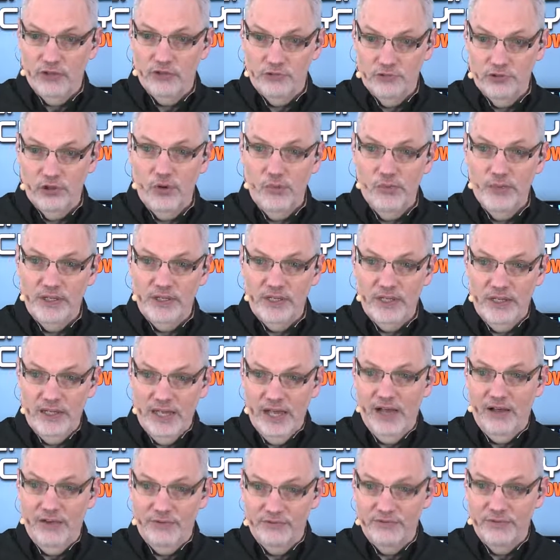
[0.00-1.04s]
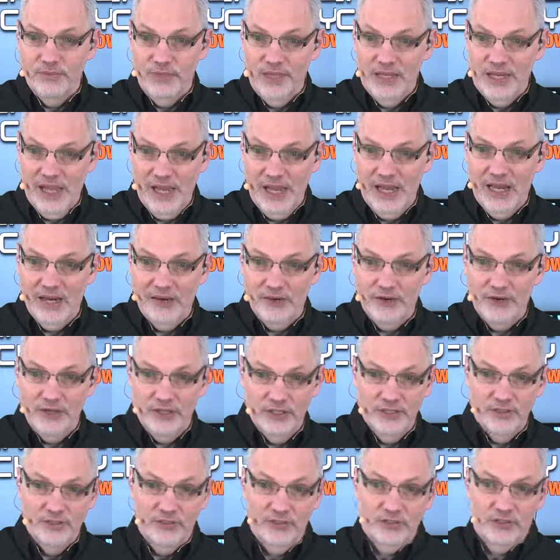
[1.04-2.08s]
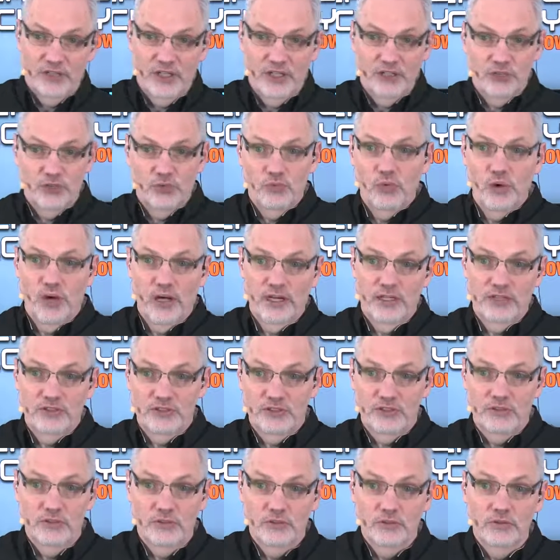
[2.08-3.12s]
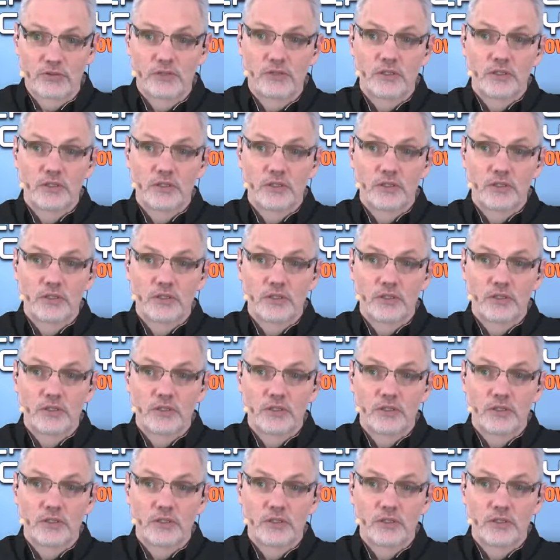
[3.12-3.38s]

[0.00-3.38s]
chroma key out from the areas that you wanted to